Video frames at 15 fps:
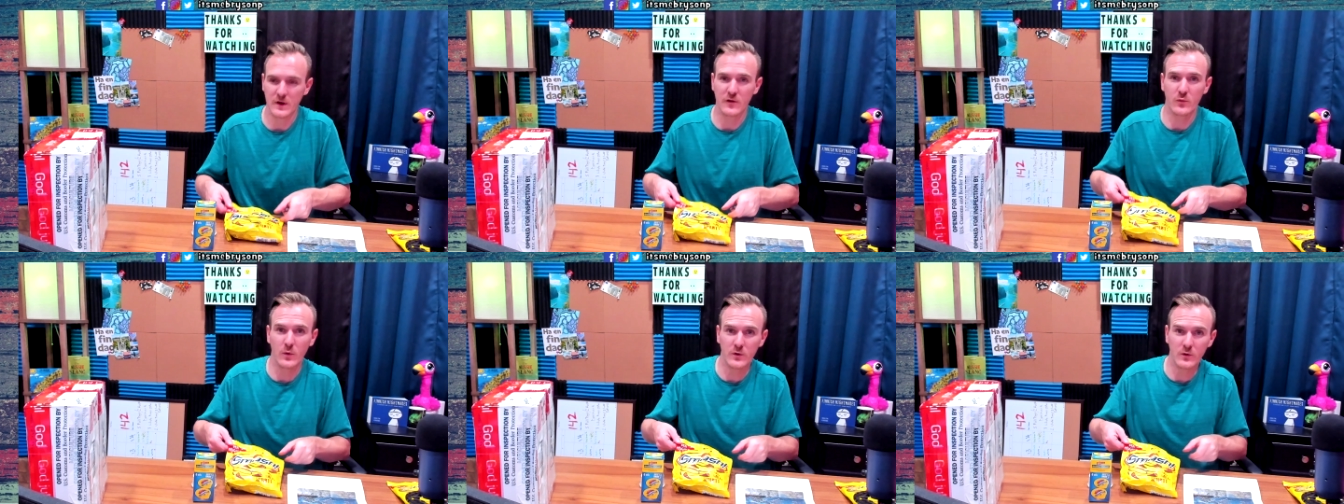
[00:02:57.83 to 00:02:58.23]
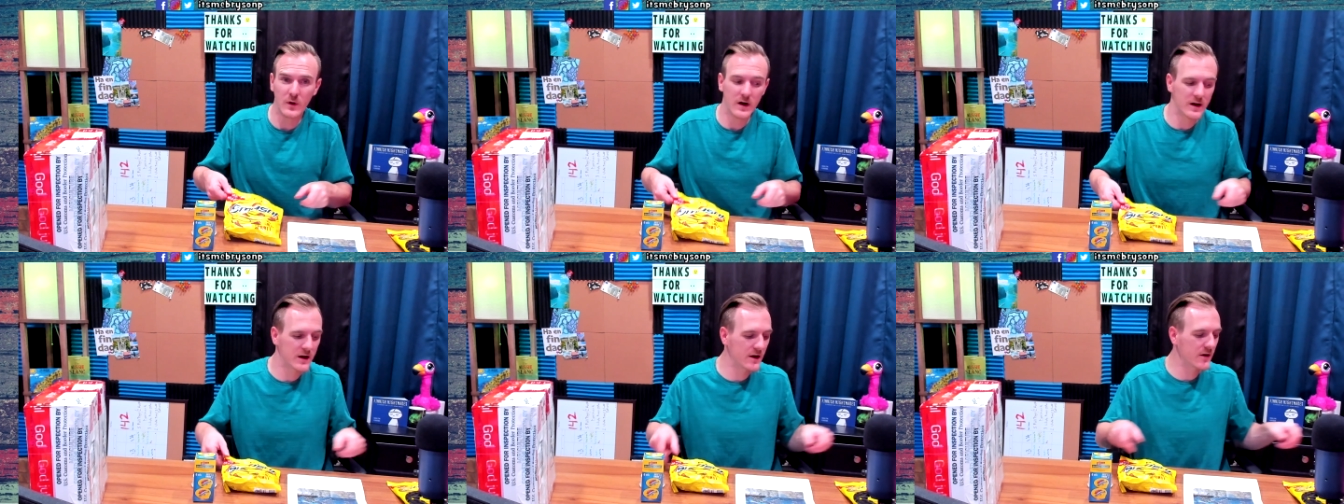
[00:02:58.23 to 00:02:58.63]
There's one
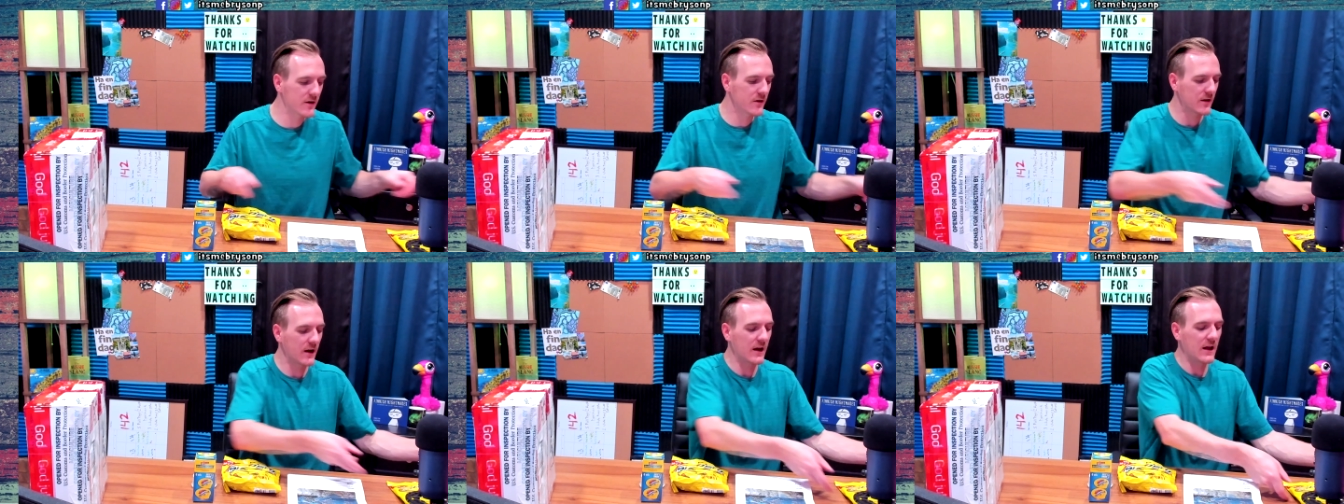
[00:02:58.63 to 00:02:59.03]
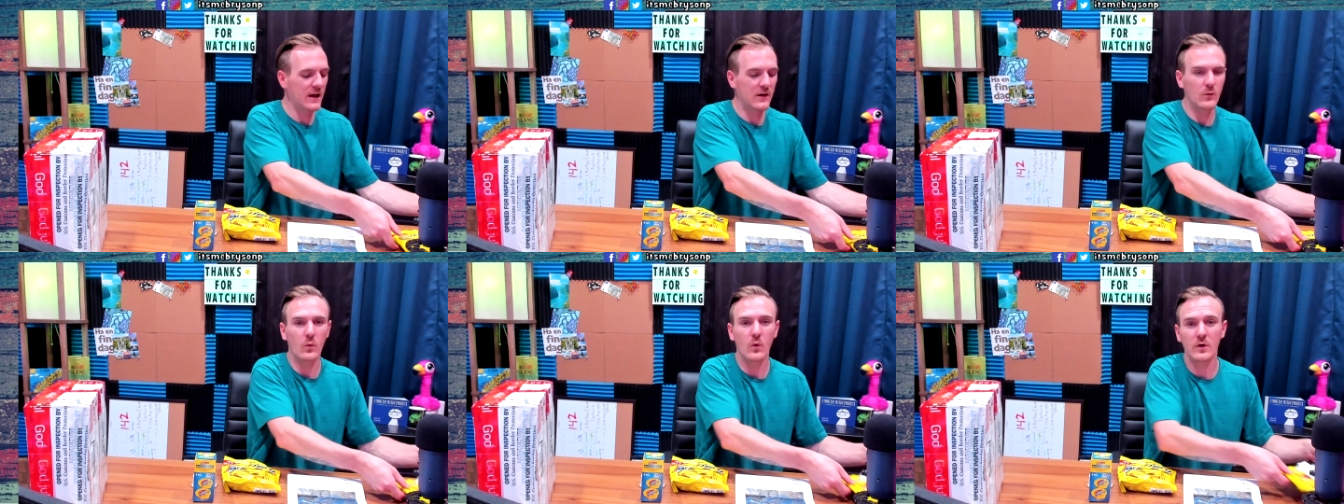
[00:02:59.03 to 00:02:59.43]
right here
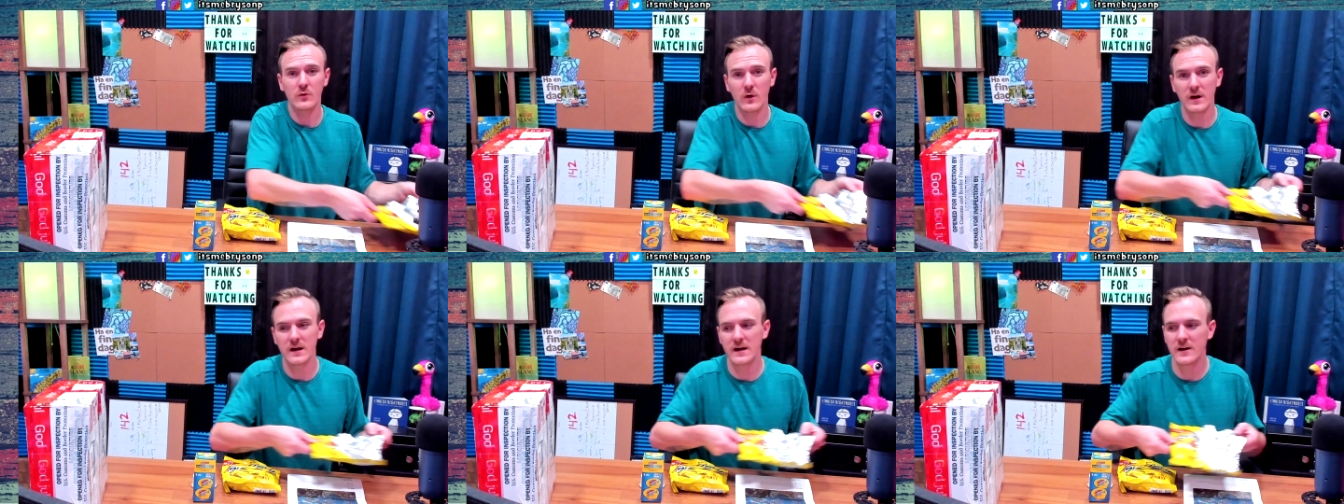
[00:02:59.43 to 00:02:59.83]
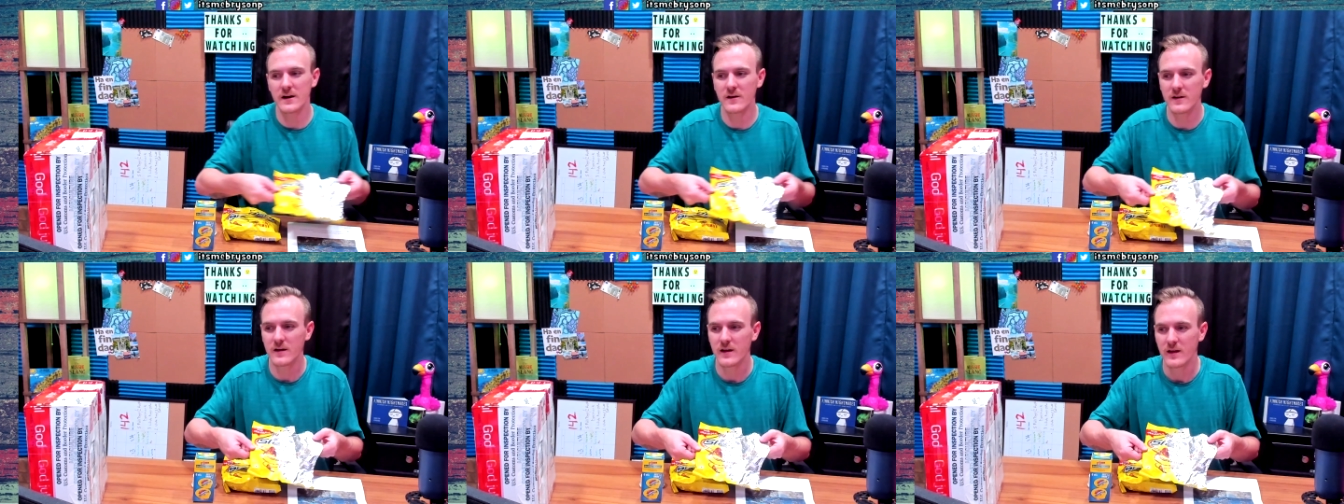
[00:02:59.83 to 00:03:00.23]
and one right
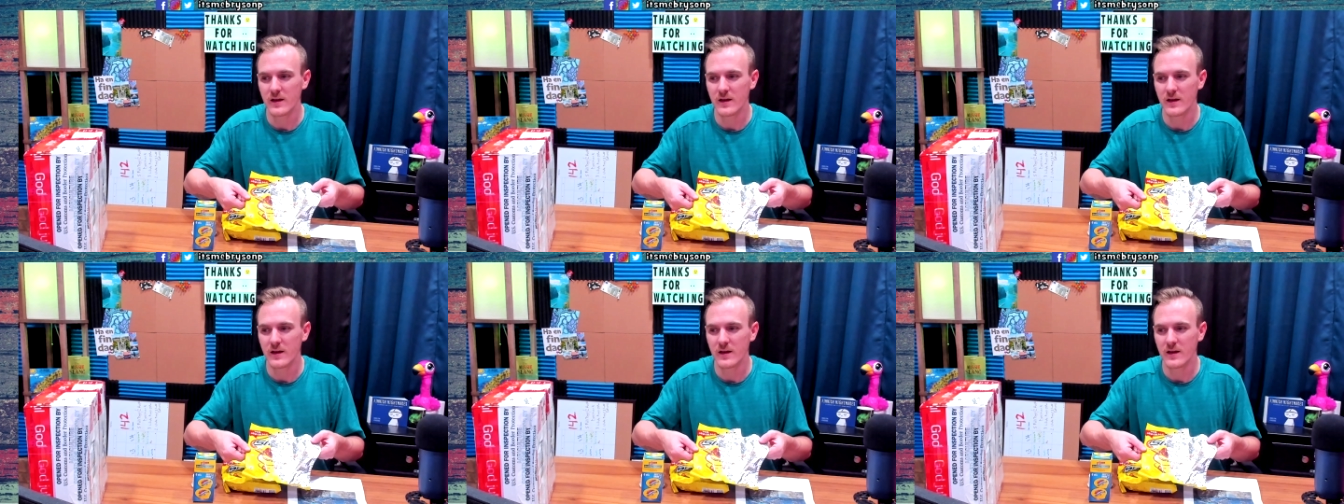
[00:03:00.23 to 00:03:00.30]
here.